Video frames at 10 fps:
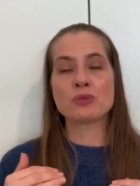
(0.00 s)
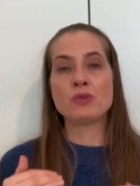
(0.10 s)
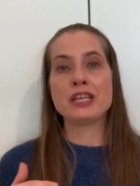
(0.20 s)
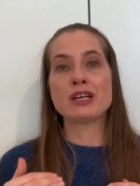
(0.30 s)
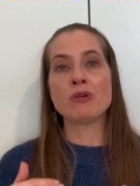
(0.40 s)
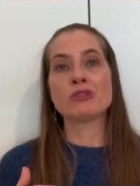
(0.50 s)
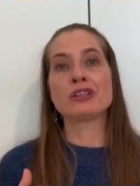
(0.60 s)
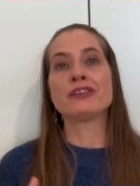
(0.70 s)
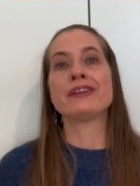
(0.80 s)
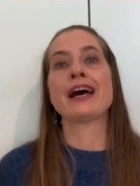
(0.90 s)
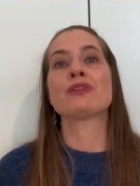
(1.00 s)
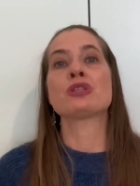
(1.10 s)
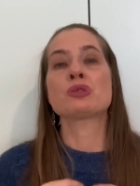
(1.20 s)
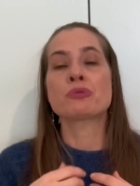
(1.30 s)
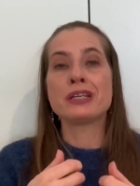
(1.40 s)
we don't learn how to
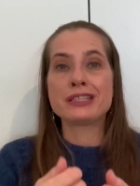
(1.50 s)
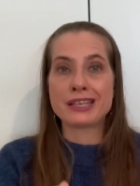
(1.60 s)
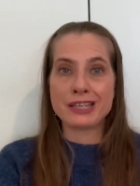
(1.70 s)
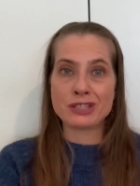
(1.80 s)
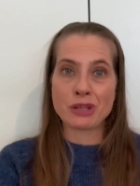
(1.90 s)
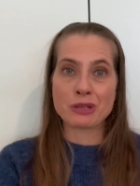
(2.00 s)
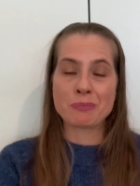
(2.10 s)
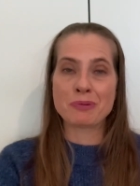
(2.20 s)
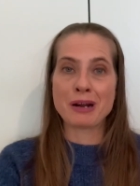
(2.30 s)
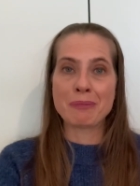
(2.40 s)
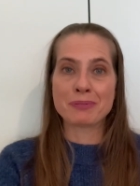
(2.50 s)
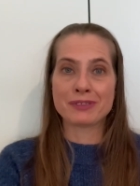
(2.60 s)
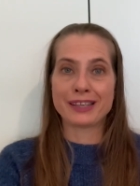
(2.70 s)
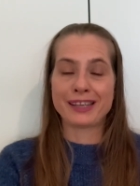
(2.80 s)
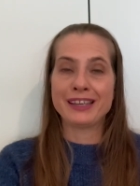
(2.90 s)
treat each other
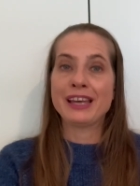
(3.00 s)
properly.